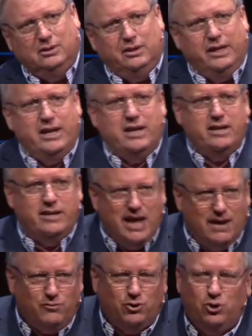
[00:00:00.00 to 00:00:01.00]
and it
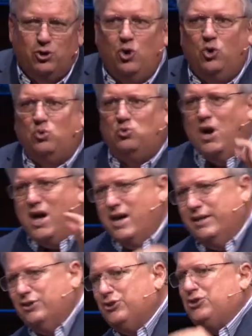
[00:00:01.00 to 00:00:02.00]
never
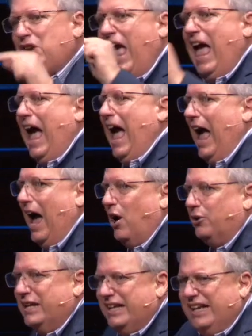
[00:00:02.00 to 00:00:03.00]
runs
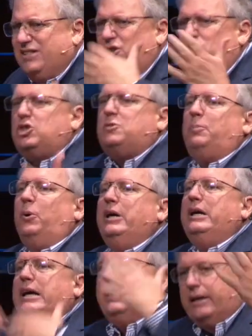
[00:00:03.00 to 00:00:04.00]
out. It's a
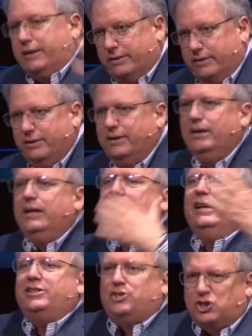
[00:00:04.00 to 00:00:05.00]
spring.
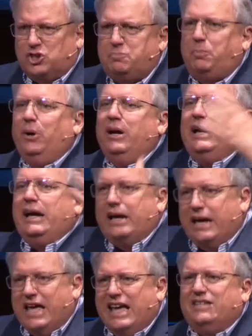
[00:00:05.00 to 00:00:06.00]
It's a spring.
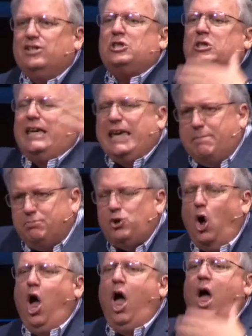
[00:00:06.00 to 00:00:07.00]
It just keeps
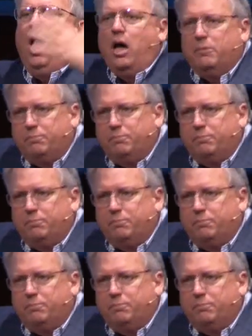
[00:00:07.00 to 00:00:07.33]
on